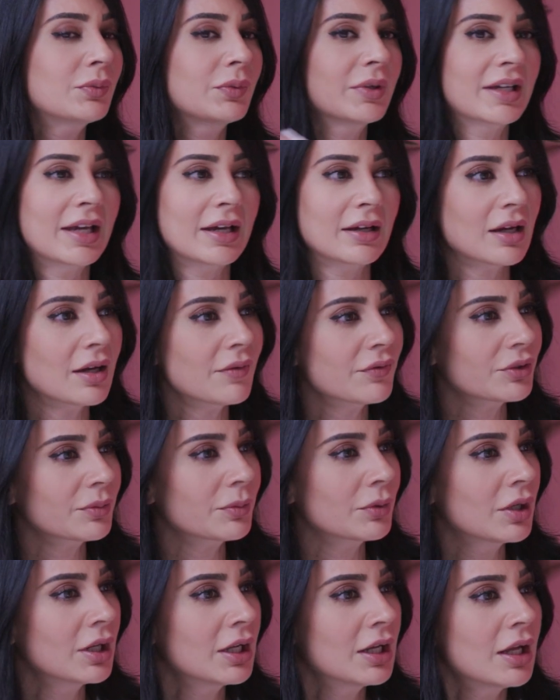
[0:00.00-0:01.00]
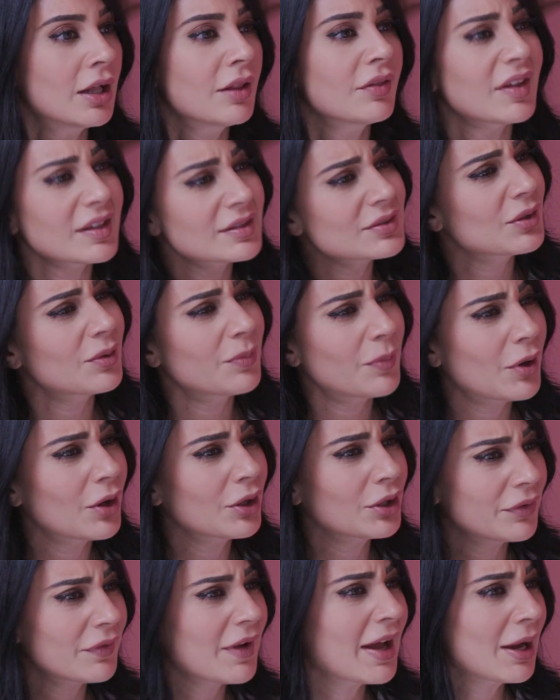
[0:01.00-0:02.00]
we get comfortable. That's all
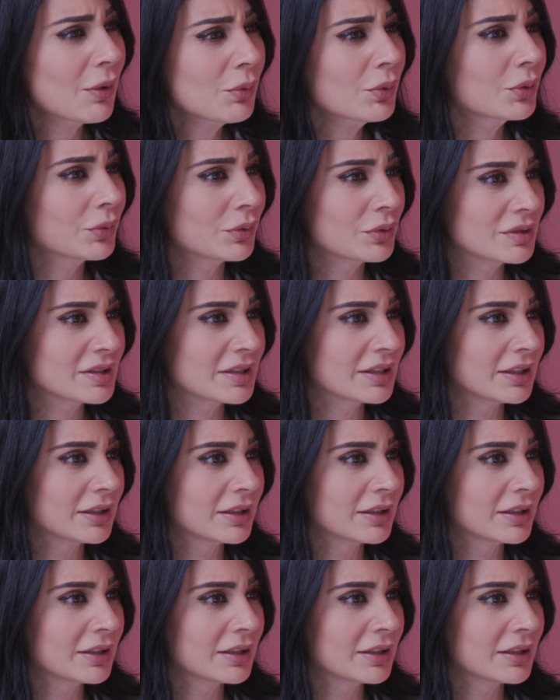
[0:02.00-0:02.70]
part of our routine.